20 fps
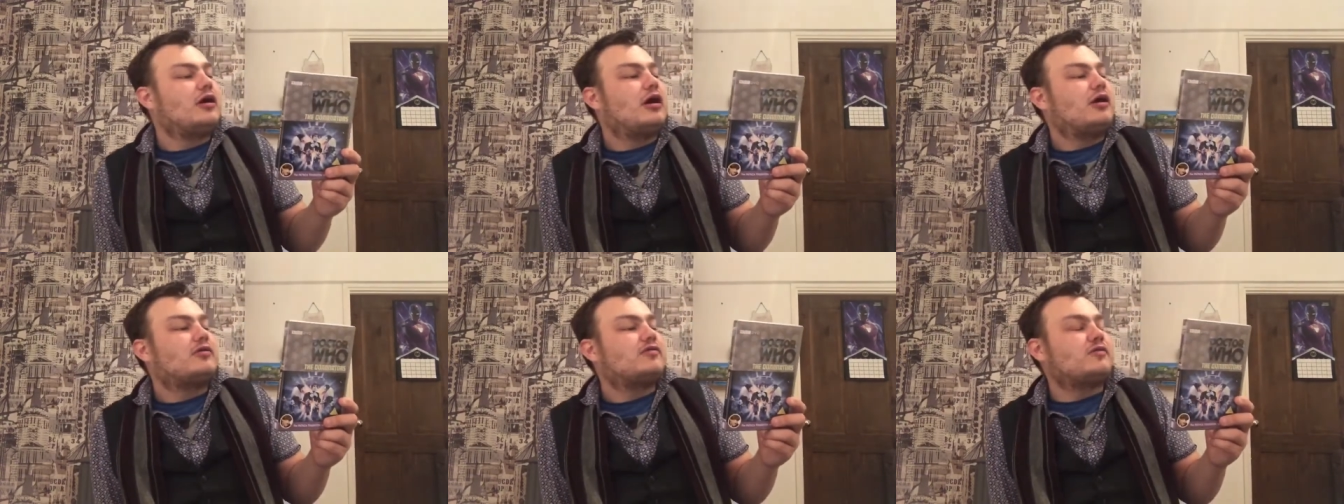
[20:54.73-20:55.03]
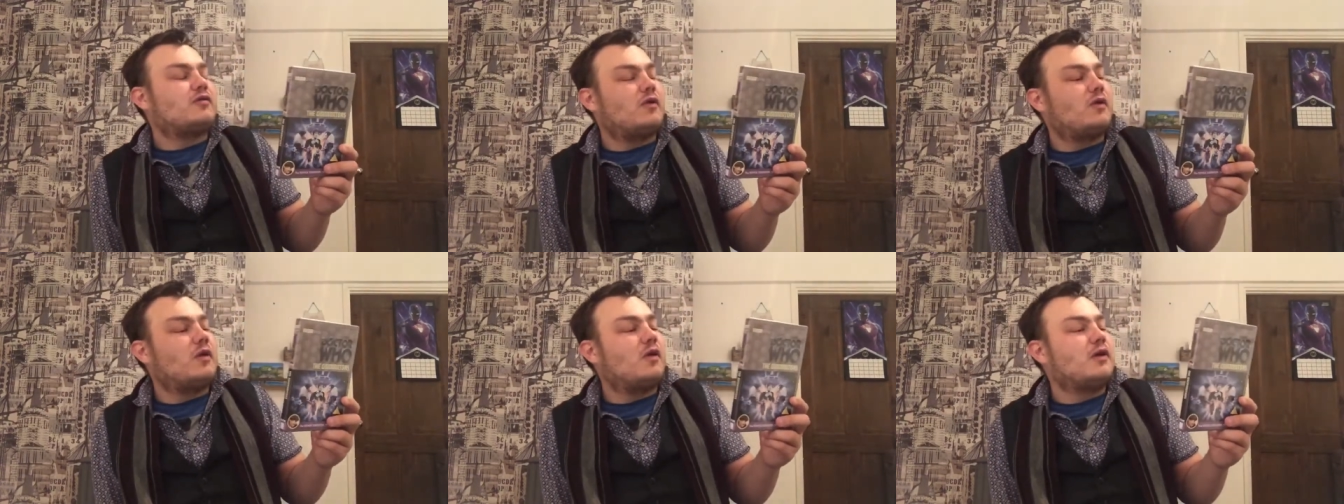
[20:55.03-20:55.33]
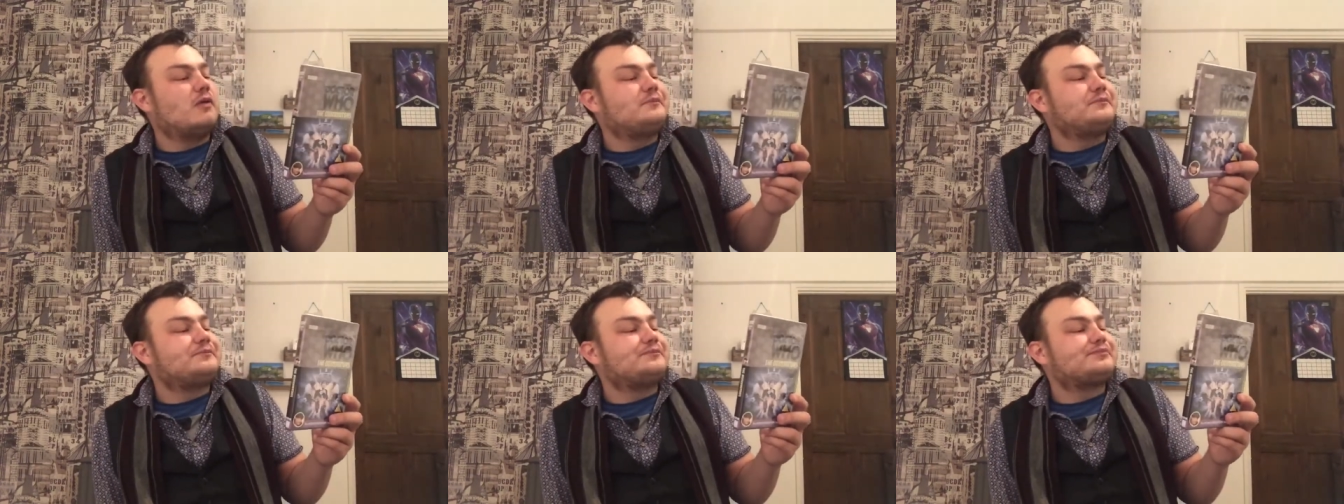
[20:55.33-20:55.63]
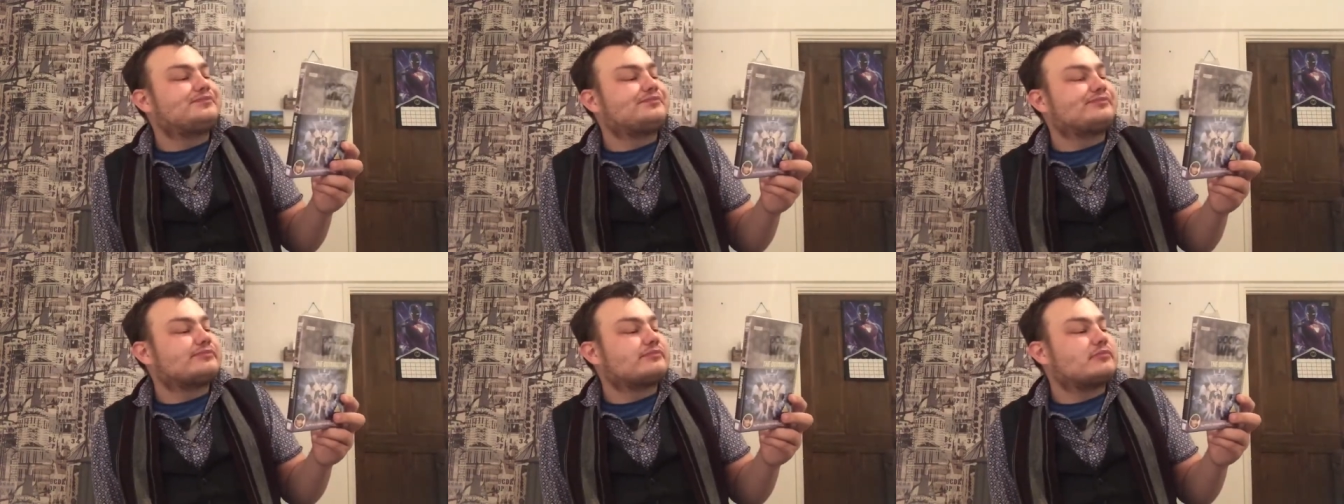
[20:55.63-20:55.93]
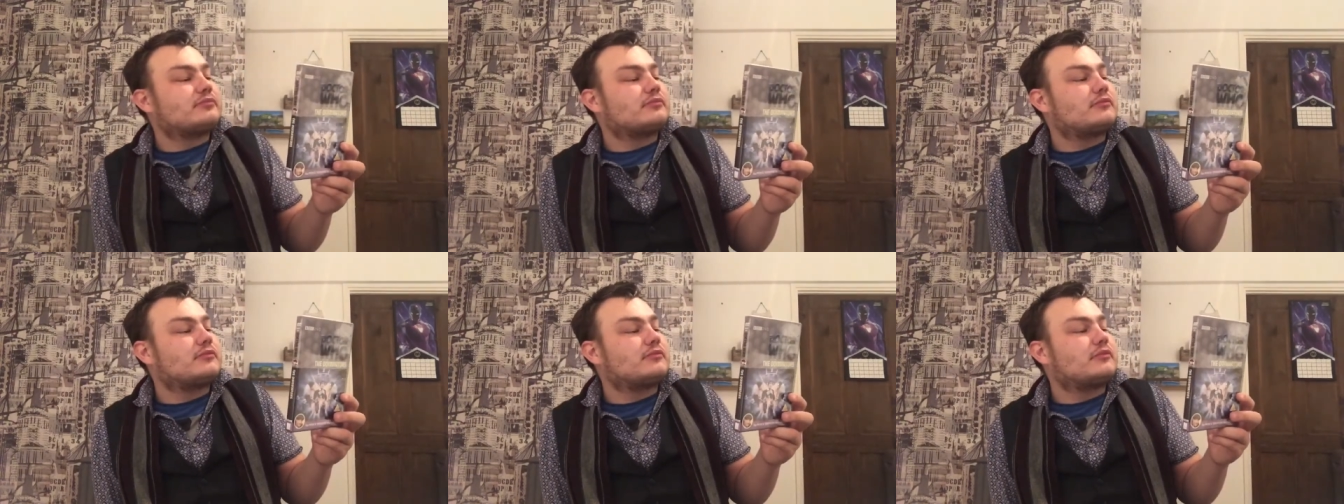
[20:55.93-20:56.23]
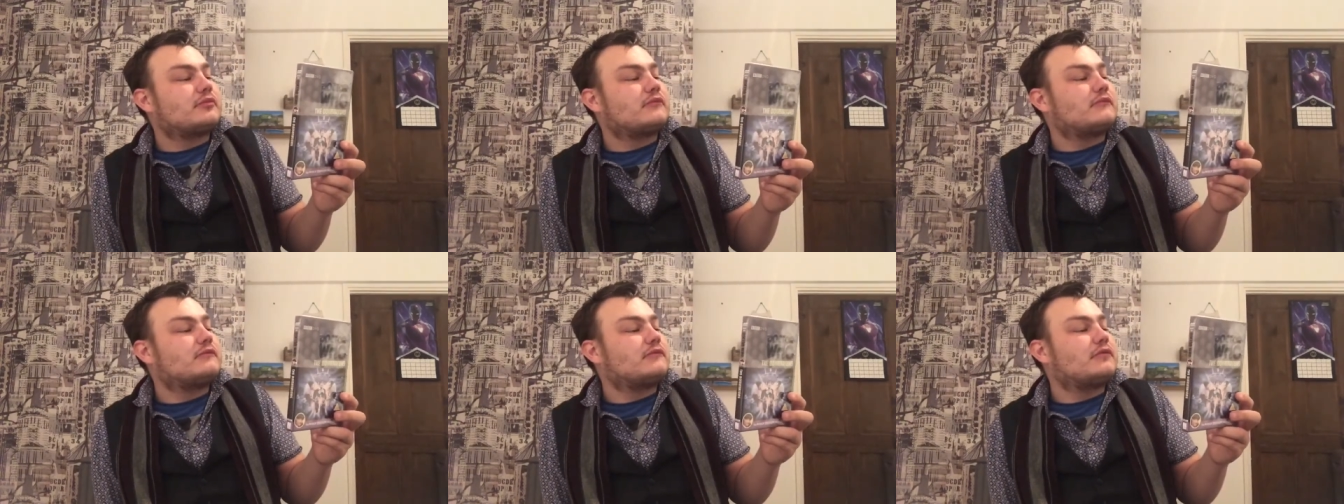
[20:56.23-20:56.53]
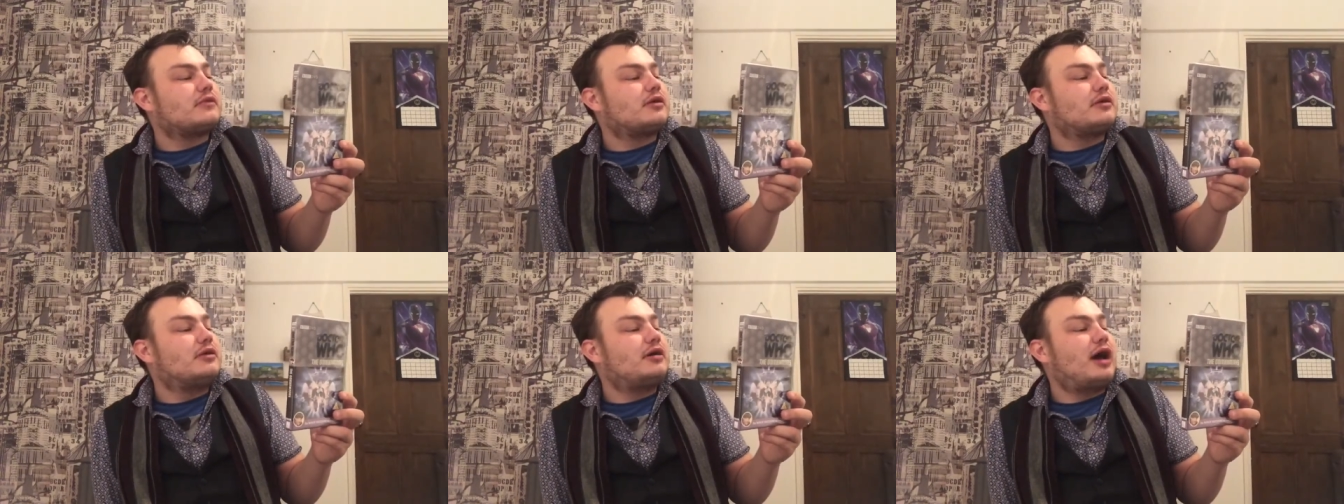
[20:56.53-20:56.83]
So,
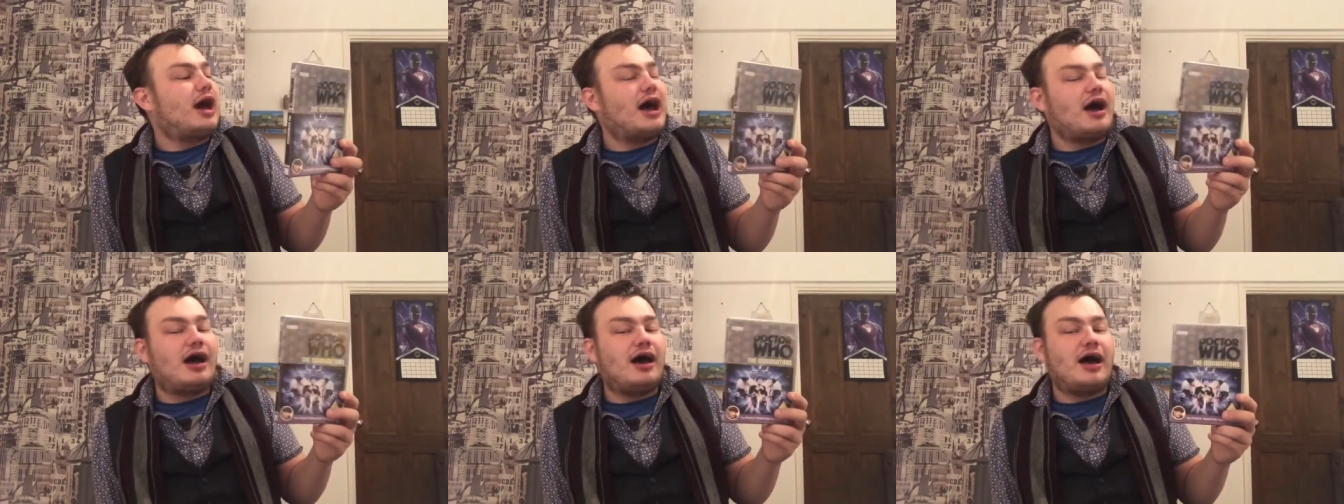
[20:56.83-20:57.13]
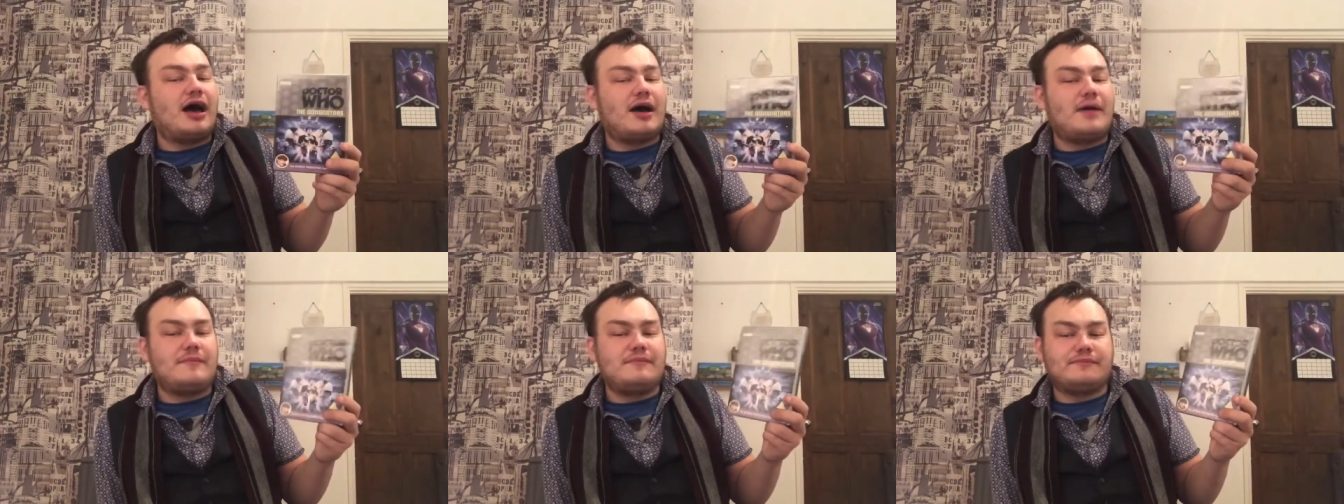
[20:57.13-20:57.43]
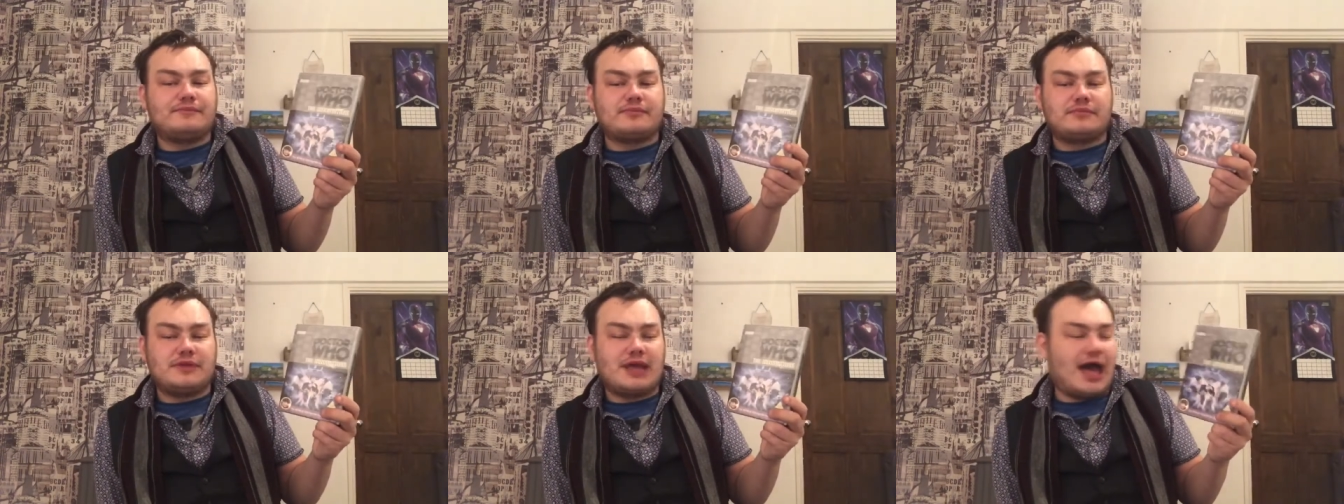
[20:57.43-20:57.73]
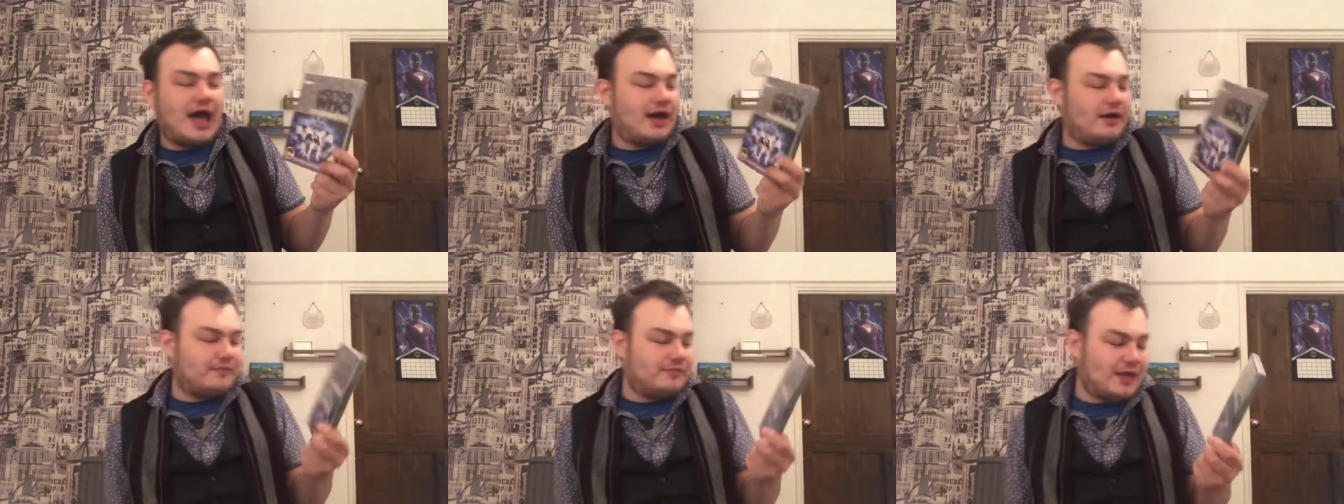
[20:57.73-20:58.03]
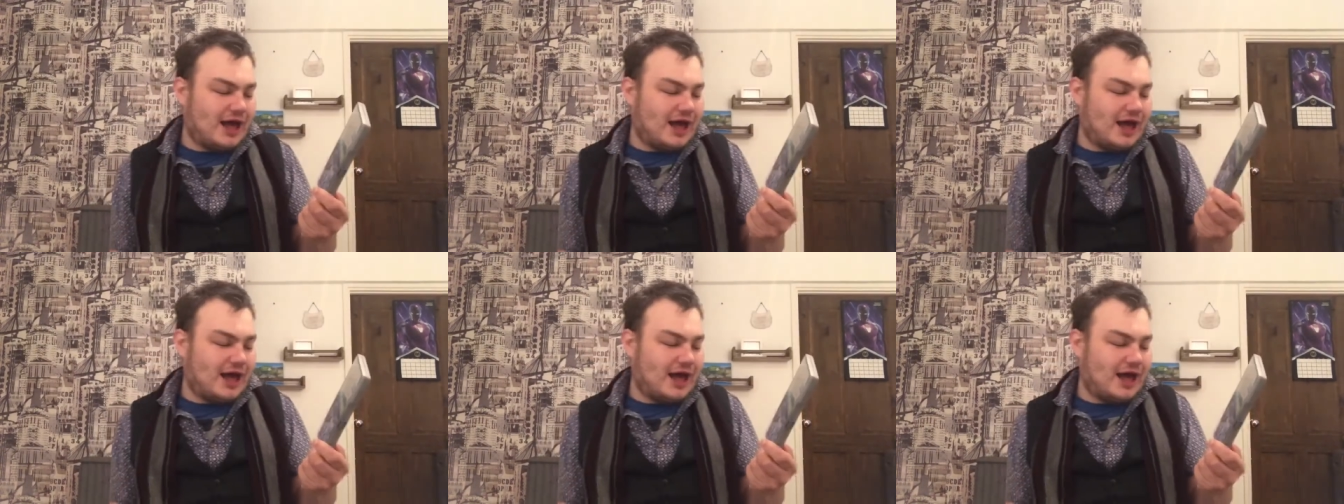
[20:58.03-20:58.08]
yeah,